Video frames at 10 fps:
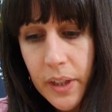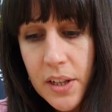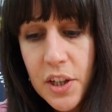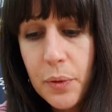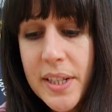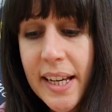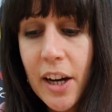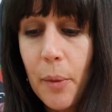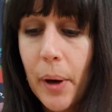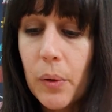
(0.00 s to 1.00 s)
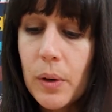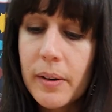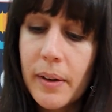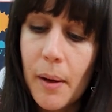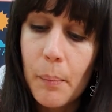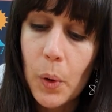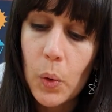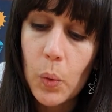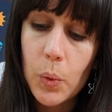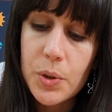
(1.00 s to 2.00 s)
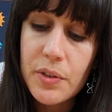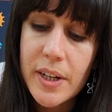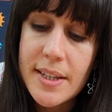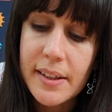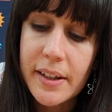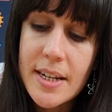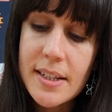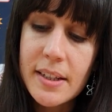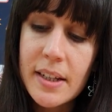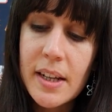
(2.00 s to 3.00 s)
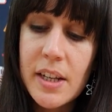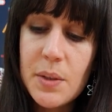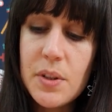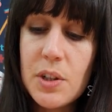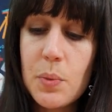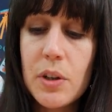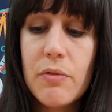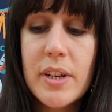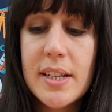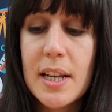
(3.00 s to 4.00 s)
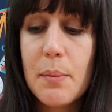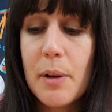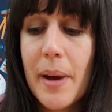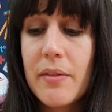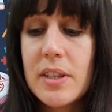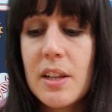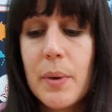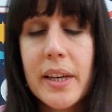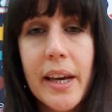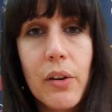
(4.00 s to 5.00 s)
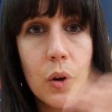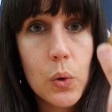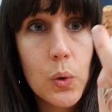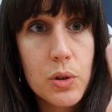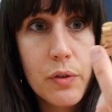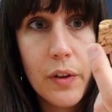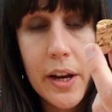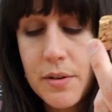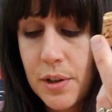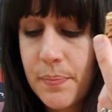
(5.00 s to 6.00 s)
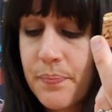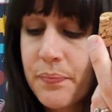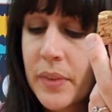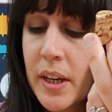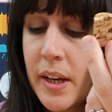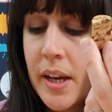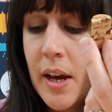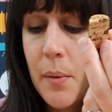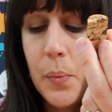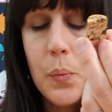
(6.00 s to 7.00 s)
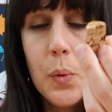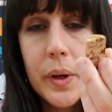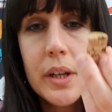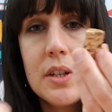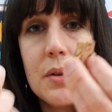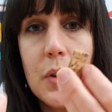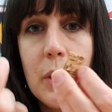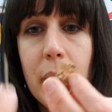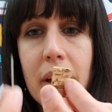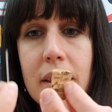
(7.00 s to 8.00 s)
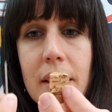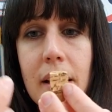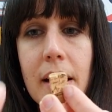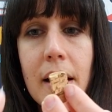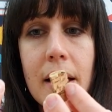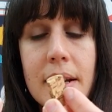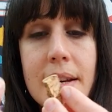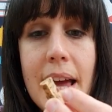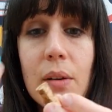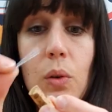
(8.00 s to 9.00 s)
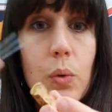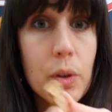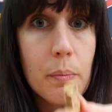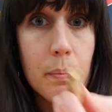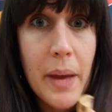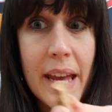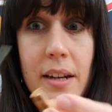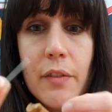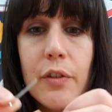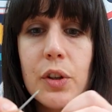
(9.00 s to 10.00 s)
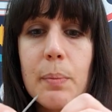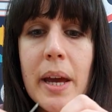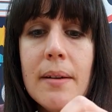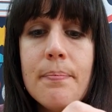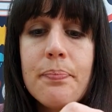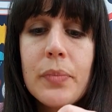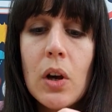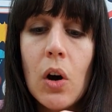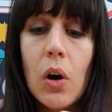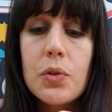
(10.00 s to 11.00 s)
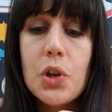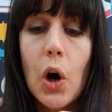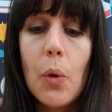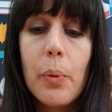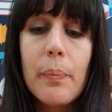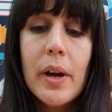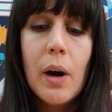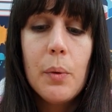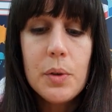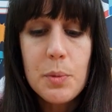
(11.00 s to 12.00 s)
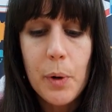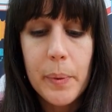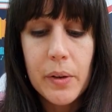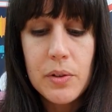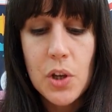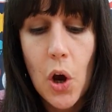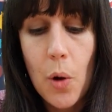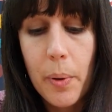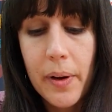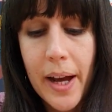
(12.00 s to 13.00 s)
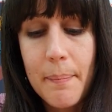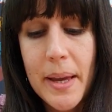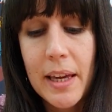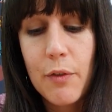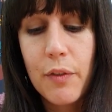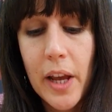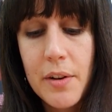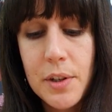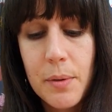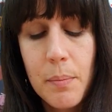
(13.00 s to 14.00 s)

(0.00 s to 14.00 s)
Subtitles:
So if we take our bowl and pour water inside, so we just want a reasonable amount so that we can get our cork to float. And what we're going to do is we're going to put the nail or the pin, if you've got a pin, on top. We want to pop it on top and make it float.